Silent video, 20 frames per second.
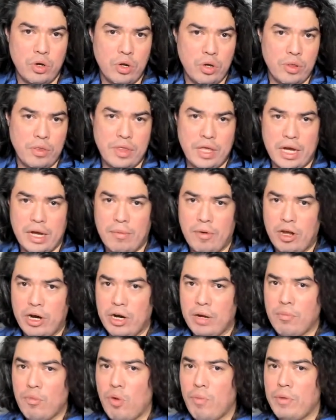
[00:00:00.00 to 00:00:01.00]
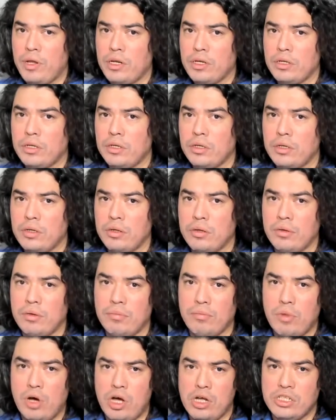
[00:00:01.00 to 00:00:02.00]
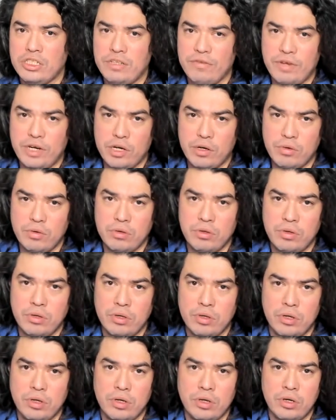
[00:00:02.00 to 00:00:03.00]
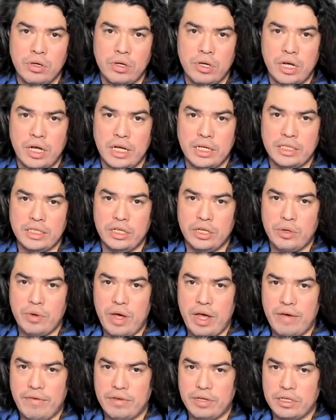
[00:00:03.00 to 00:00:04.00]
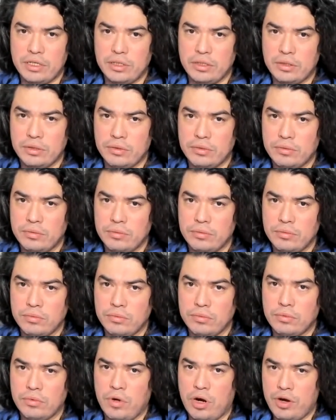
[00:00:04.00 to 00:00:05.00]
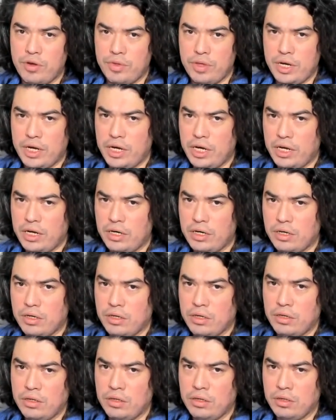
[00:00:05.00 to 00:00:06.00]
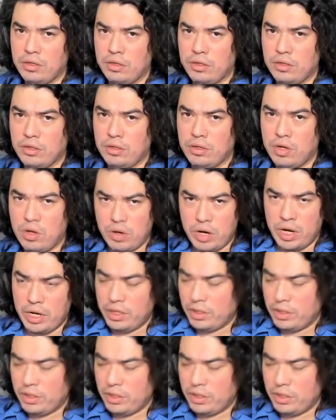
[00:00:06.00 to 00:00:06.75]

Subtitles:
Think about it a moment. Pause the video until you have it. Are you thinking it? Okay.